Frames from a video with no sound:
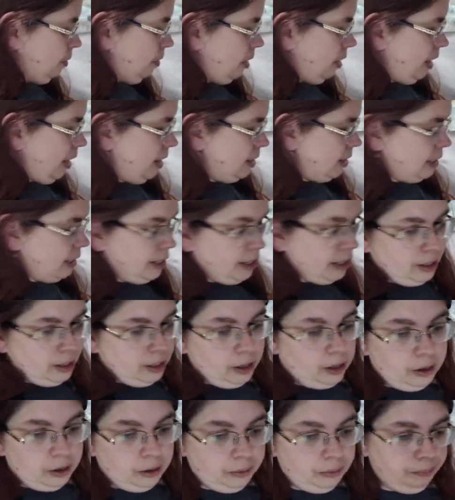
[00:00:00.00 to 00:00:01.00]
And I was like,
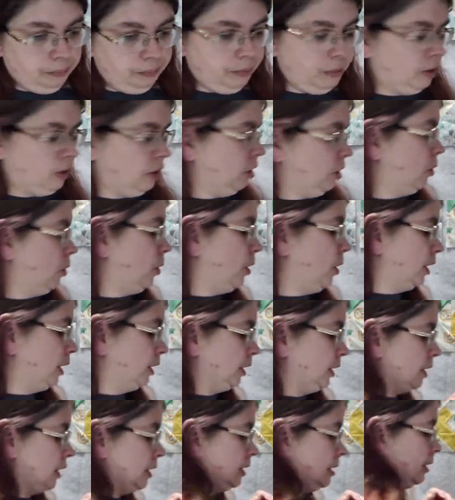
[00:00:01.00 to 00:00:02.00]
they're
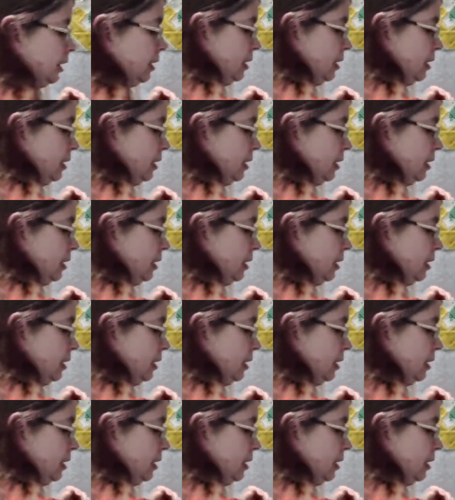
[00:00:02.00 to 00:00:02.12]
gorgeous.